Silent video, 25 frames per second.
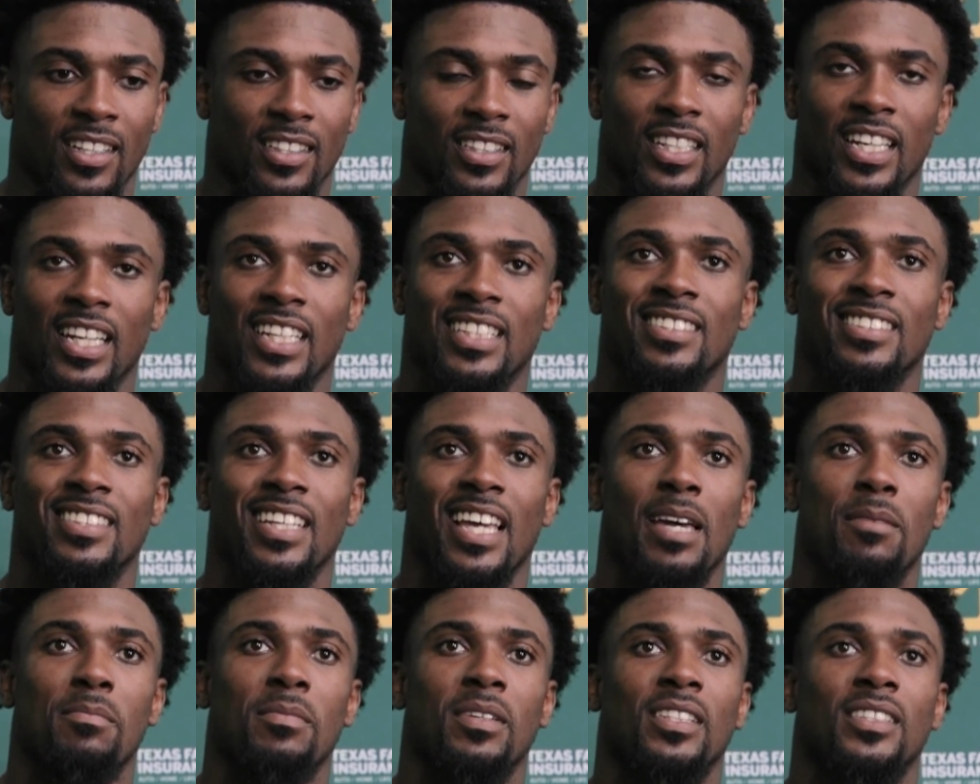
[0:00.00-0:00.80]
the
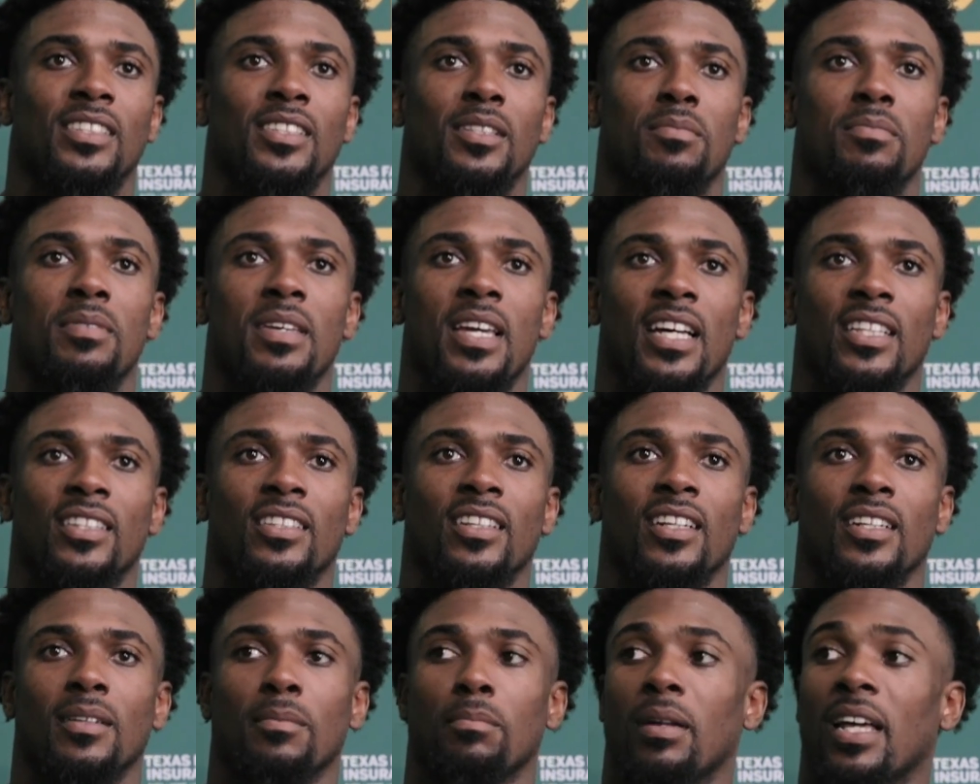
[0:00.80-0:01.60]
excitement to be out
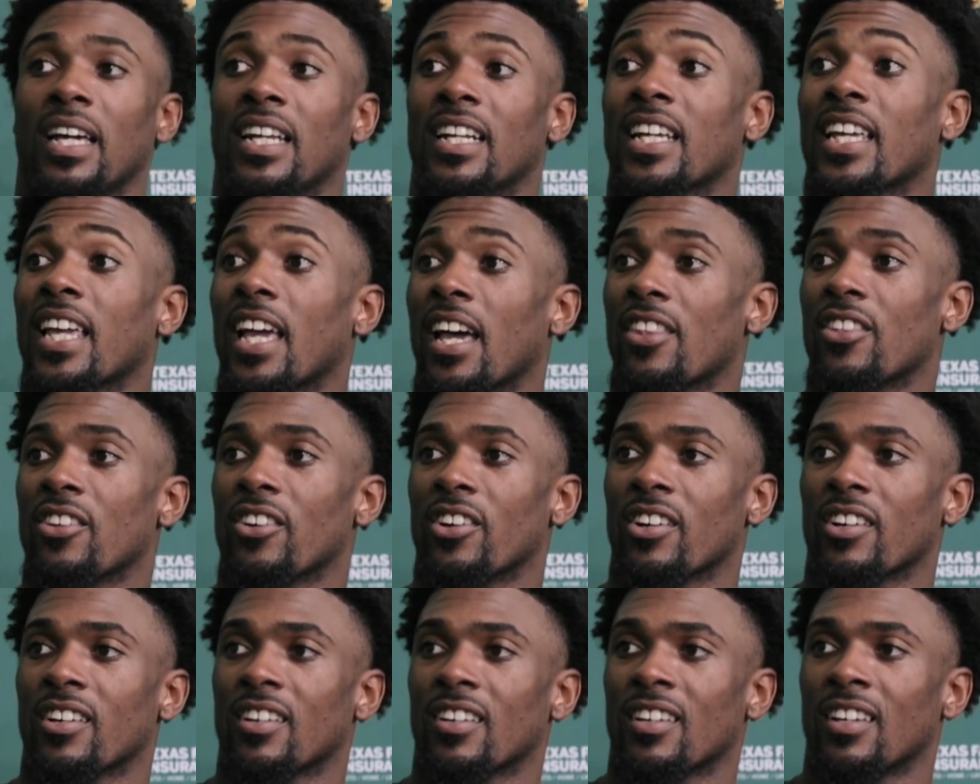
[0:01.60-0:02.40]
there and play
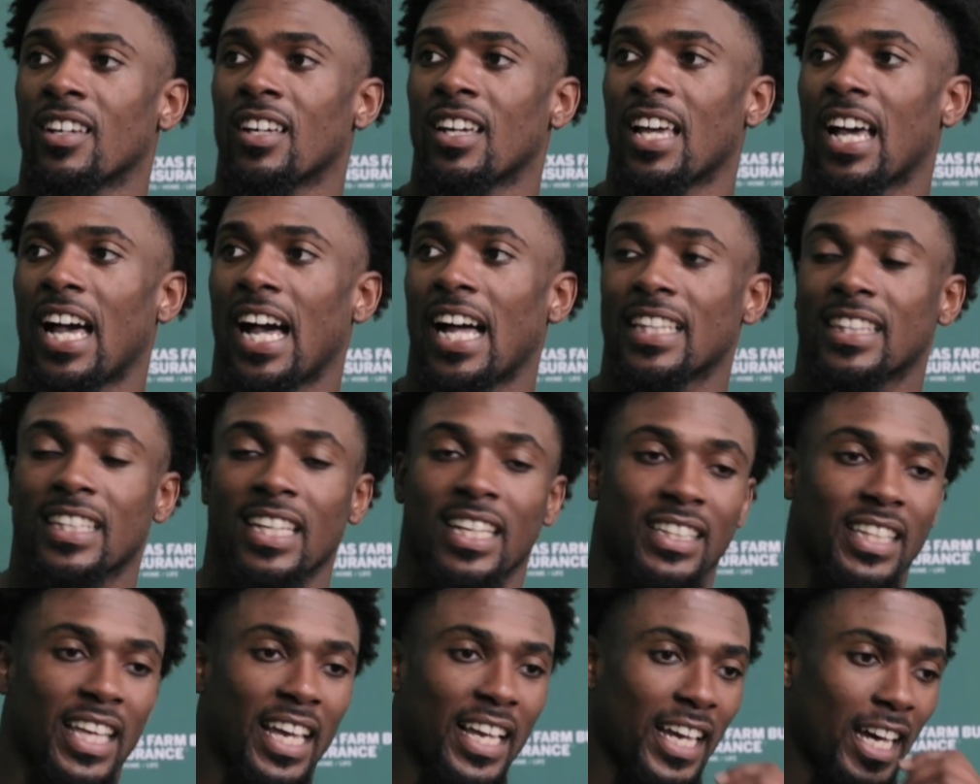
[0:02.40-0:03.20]
together. I
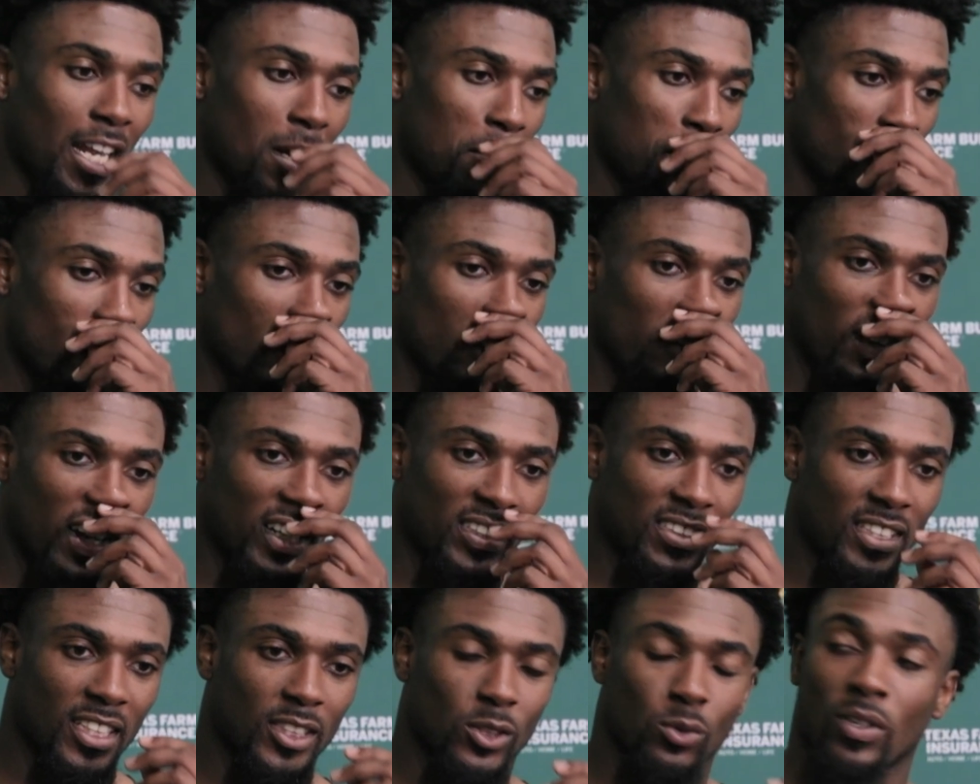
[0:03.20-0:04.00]
think that kind of
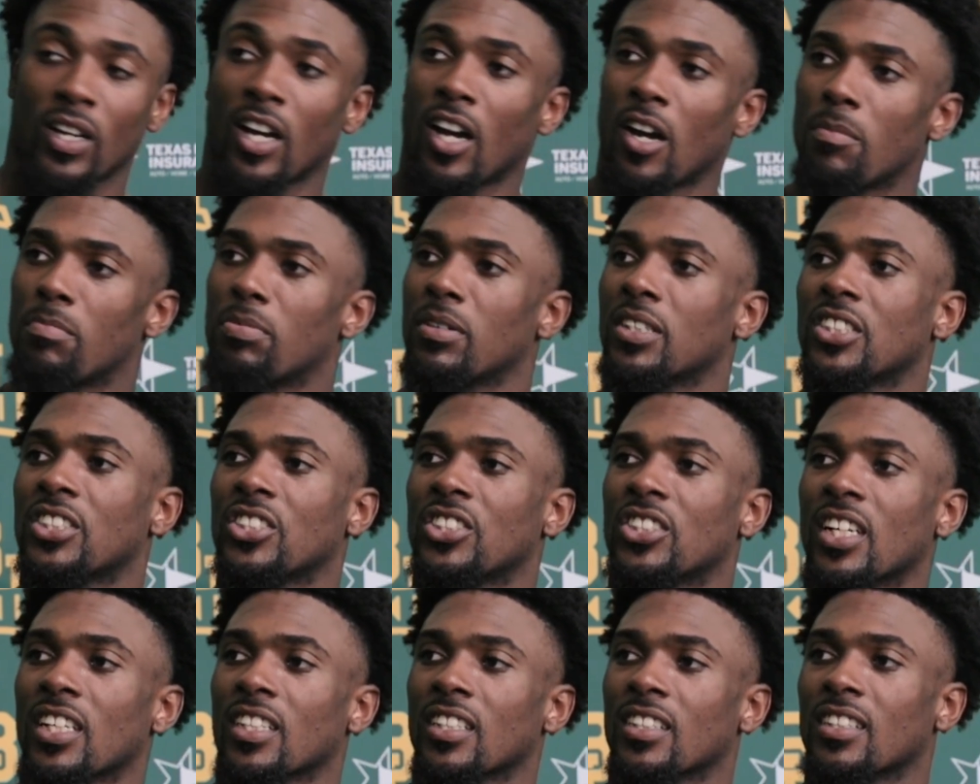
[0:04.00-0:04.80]
motivates us. We all push
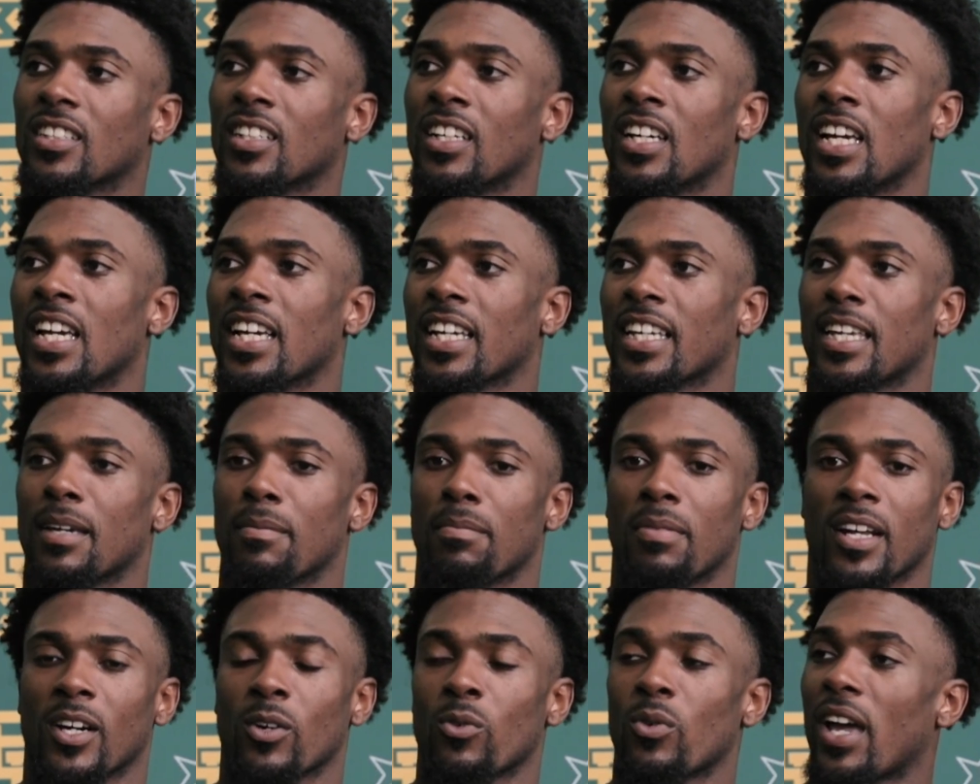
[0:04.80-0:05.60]
each other to
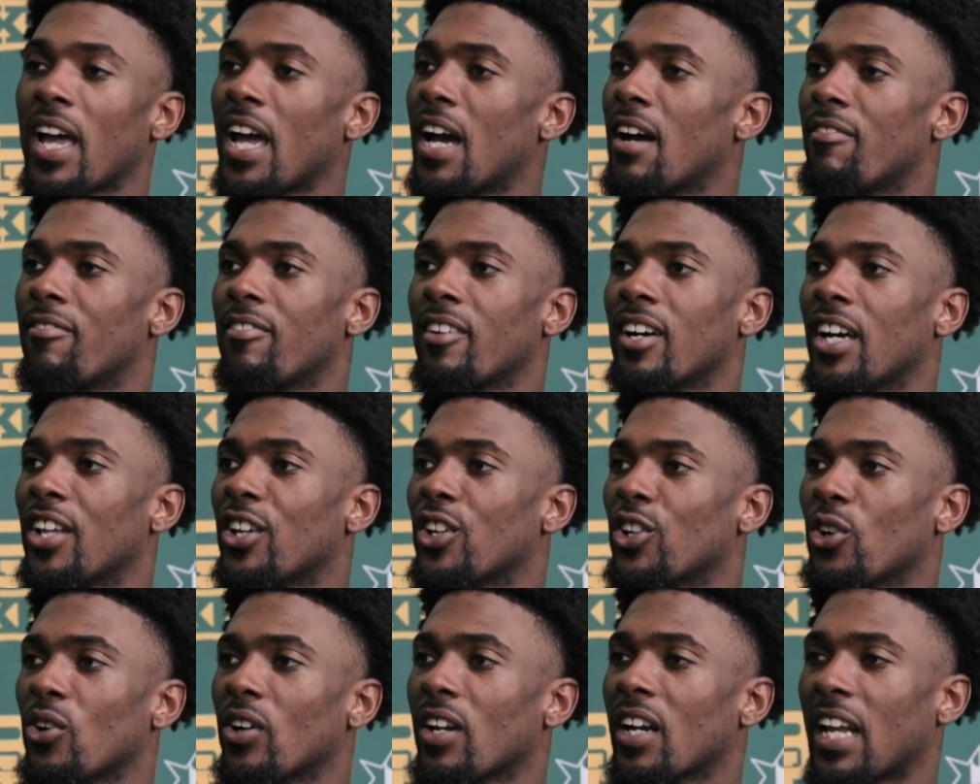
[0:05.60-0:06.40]
get better, and we have fun
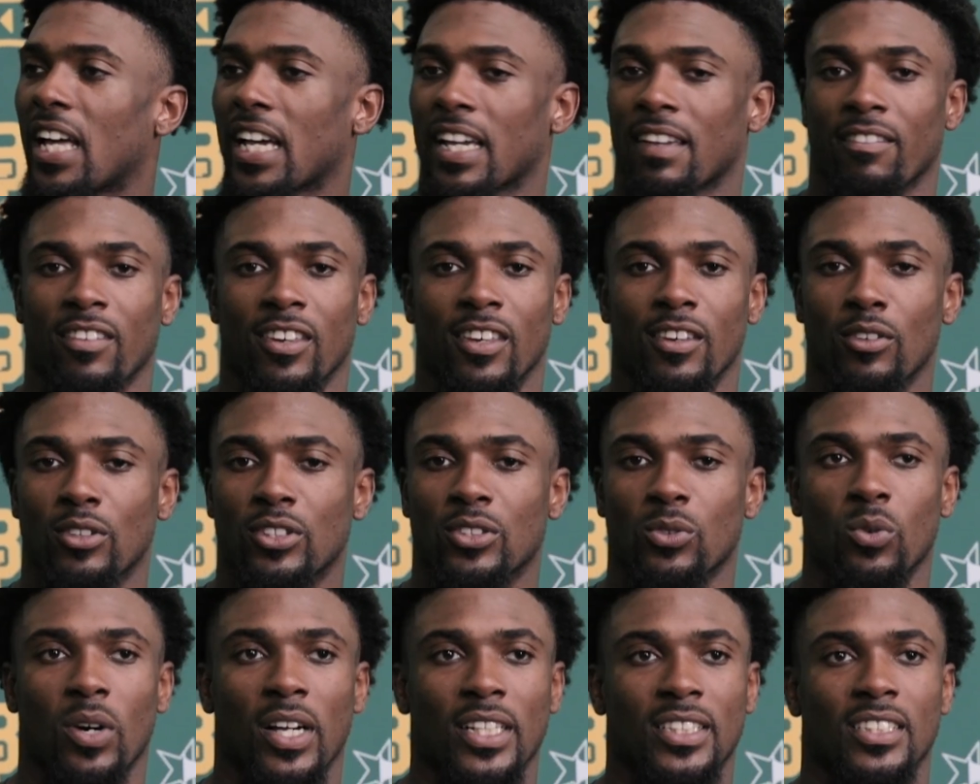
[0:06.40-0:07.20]
doing it. Like you
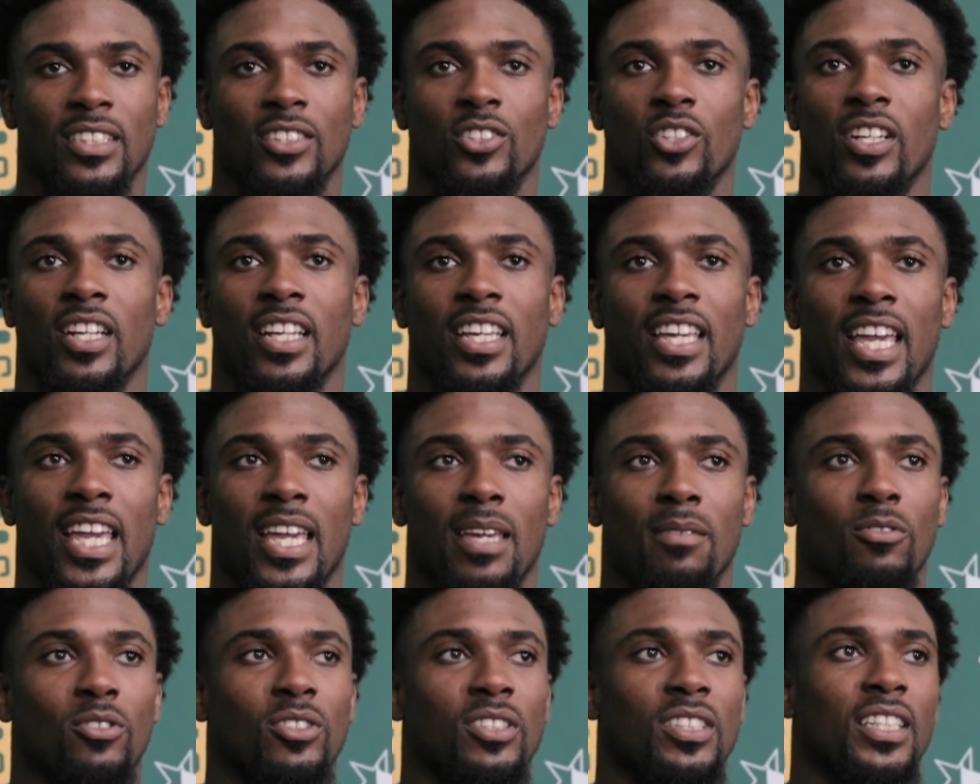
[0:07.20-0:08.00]
to watch us during the
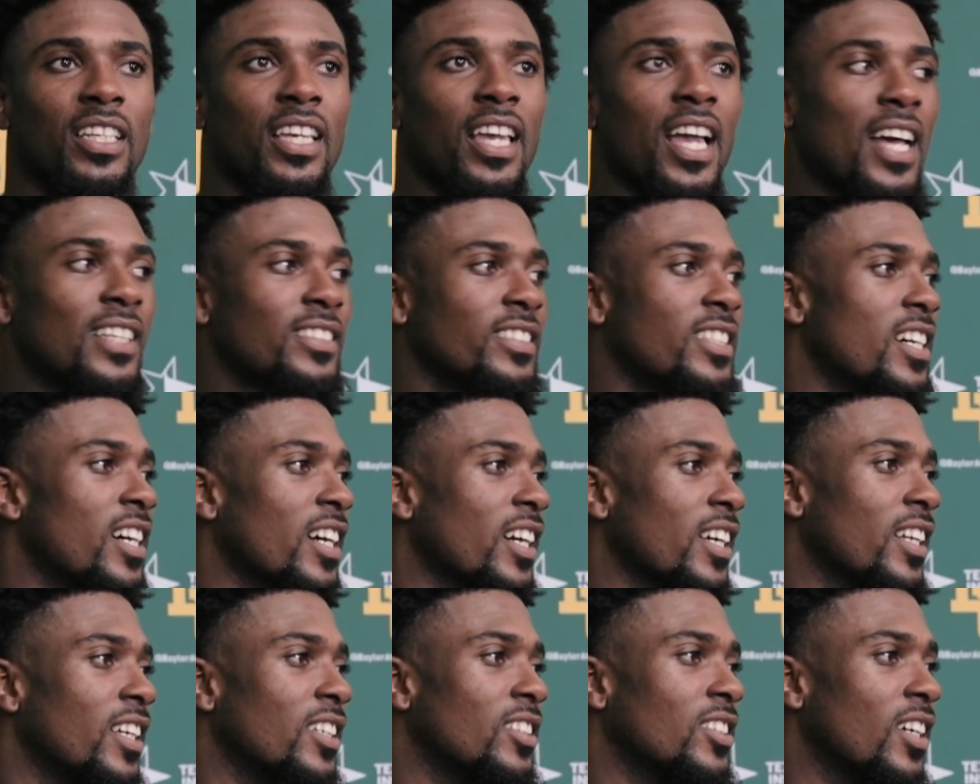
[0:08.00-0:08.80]
game, you see guys
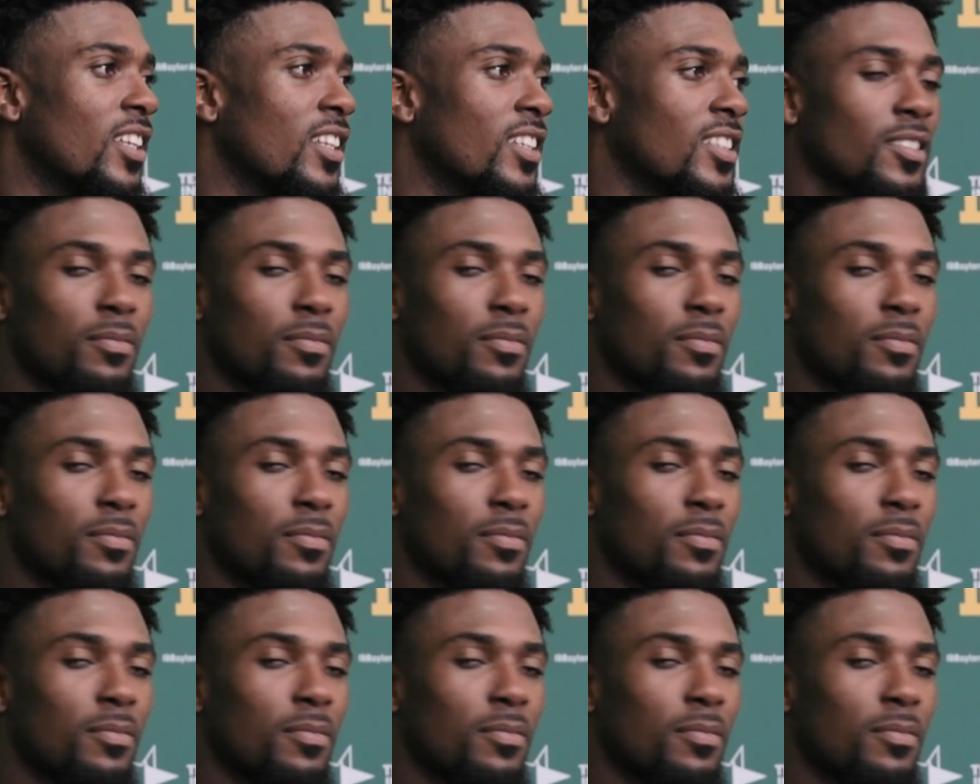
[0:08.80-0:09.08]
hugging each other,